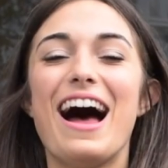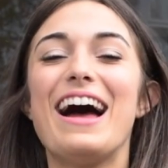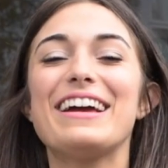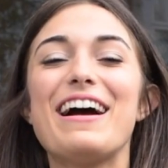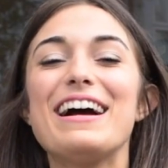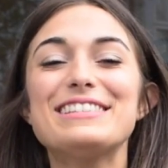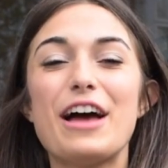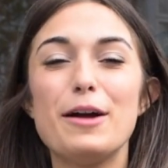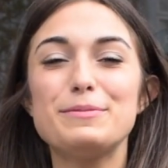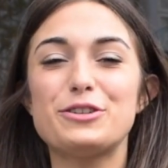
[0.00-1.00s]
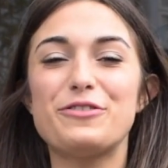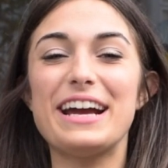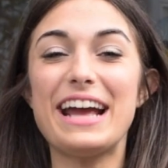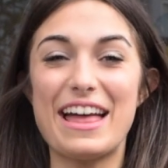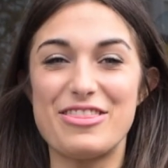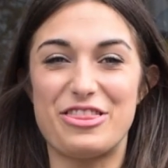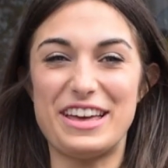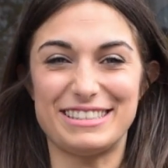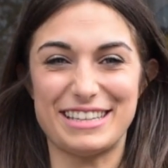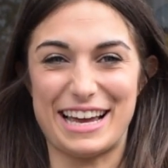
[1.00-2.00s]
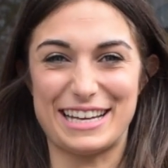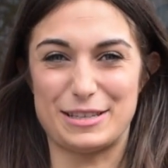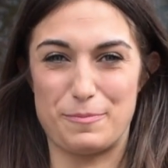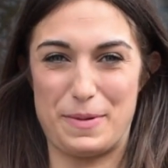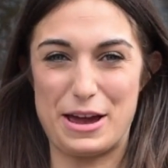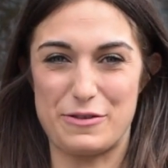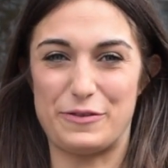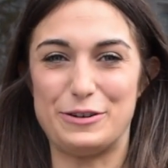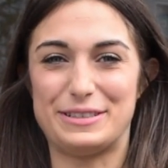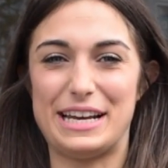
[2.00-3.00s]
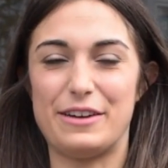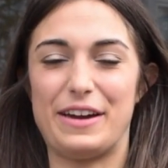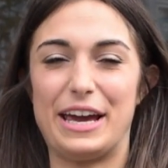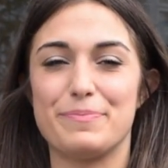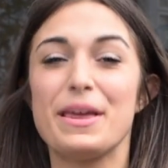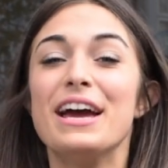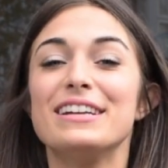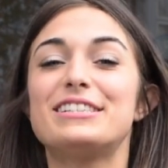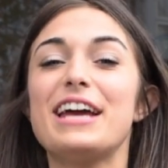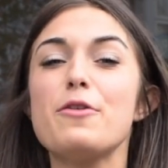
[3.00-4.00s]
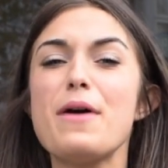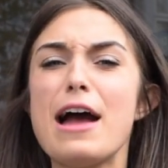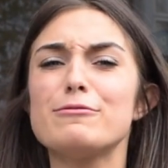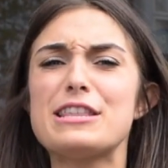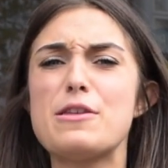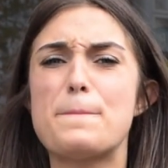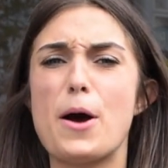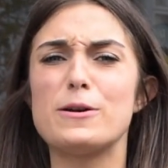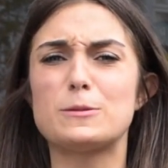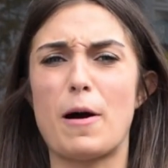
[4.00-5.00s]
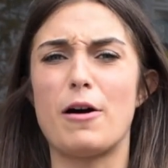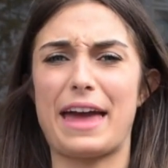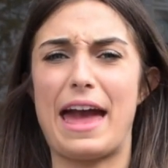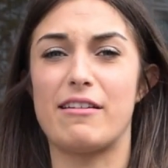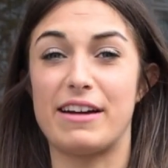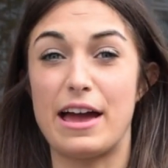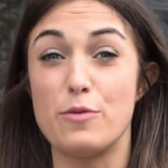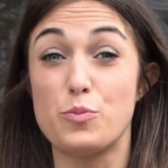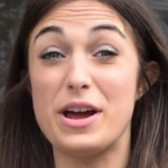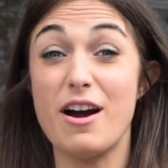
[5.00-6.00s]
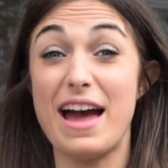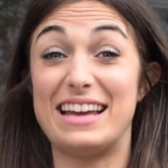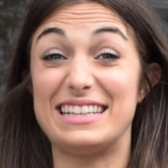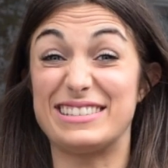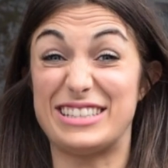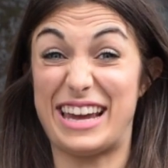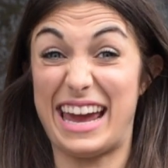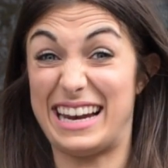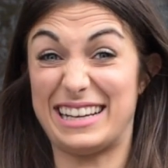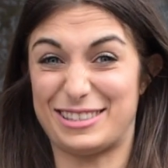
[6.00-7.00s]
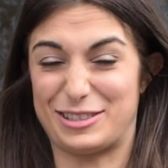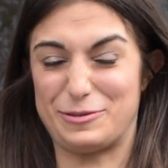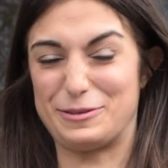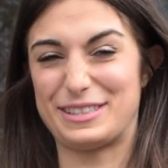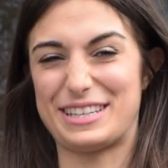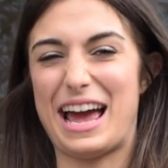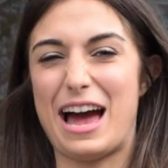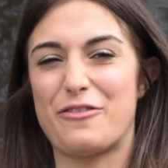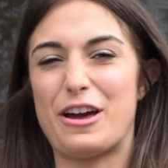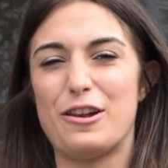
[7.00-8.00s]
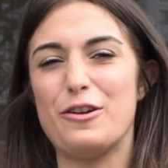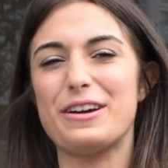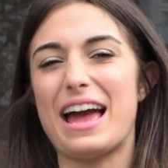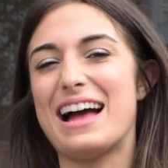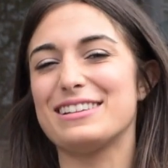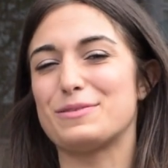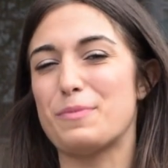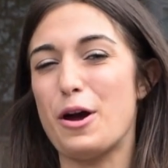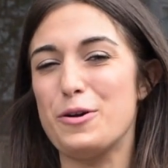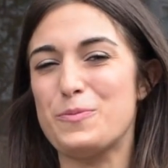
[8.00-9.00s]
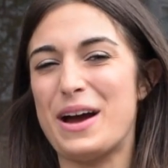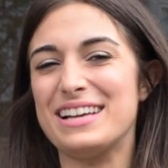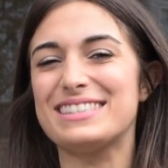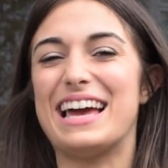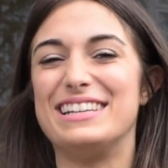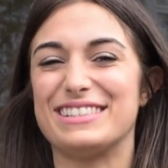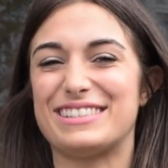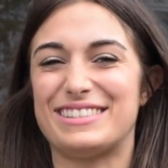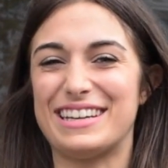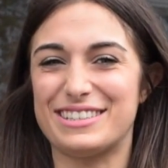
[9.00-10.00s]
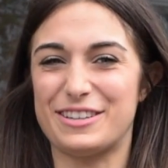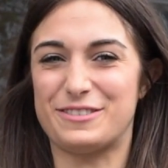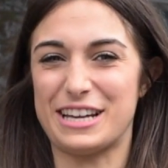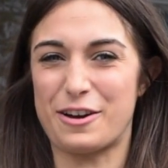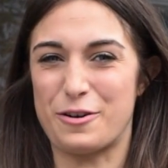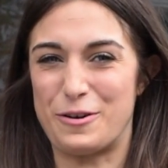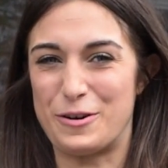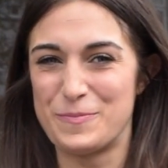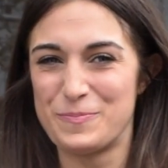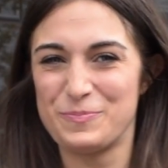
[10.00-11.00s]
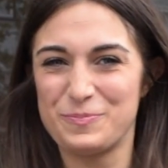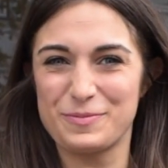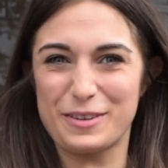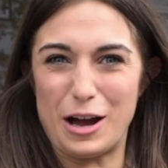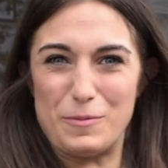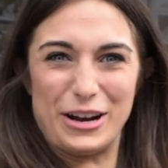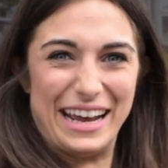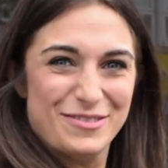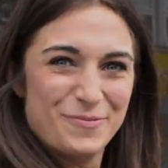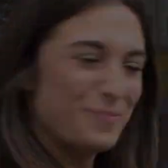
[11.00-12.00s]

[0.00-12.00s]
Hi guys, I'm Cherie and this is Big Review TV. Today we're out in the Bowes Park area and we are heading to Killick Stores to have a look at some homewares and distinctive decor. Come on in.